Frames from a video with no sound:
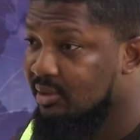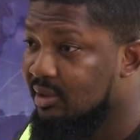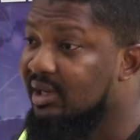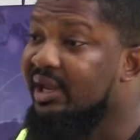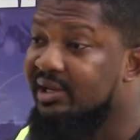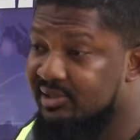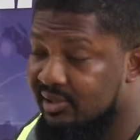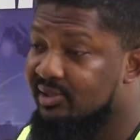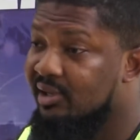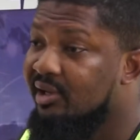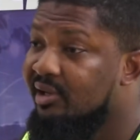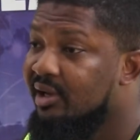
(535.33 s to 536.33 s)
Like I said
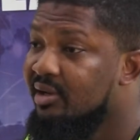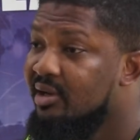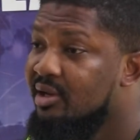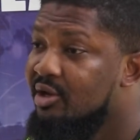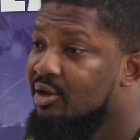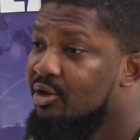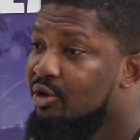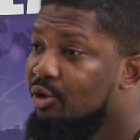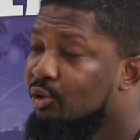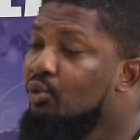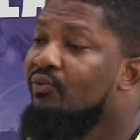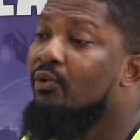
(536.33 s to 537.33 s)
earlier,
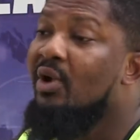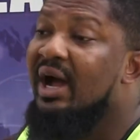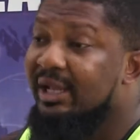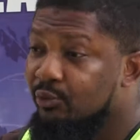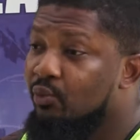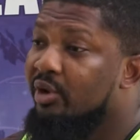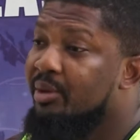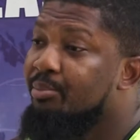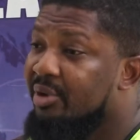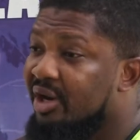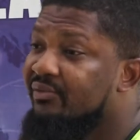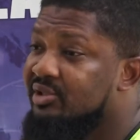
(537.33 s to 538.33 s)
look for hardworking
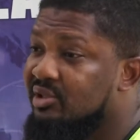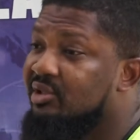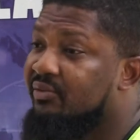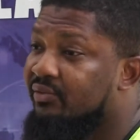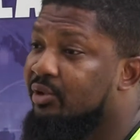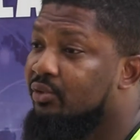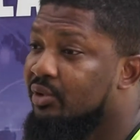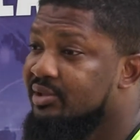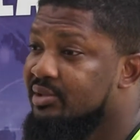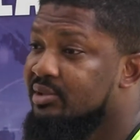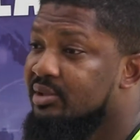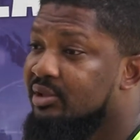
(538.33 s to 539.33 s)
private
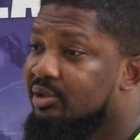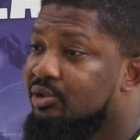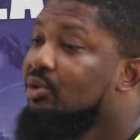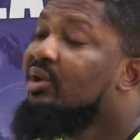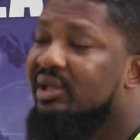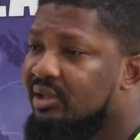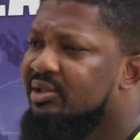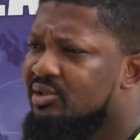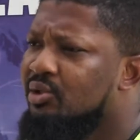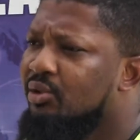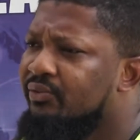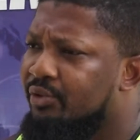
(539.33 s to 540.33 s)
individuals to get things
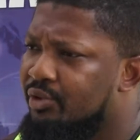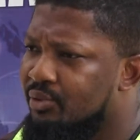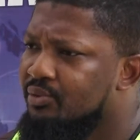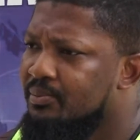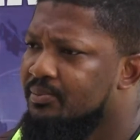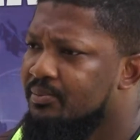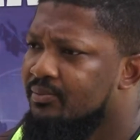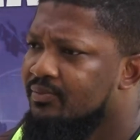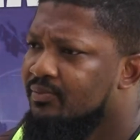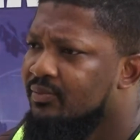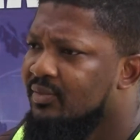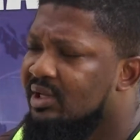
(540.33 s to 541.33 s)
done for you.
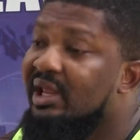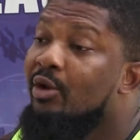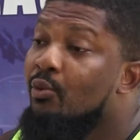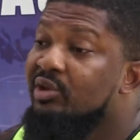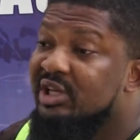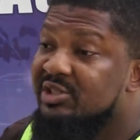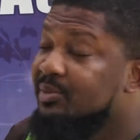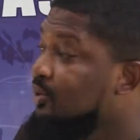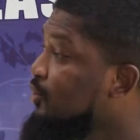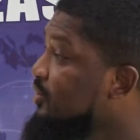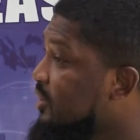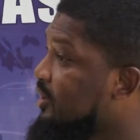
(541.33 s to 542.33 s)
Like what has been
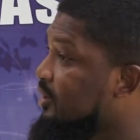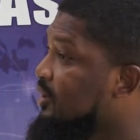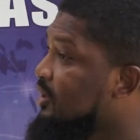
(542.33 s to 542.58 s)
done here.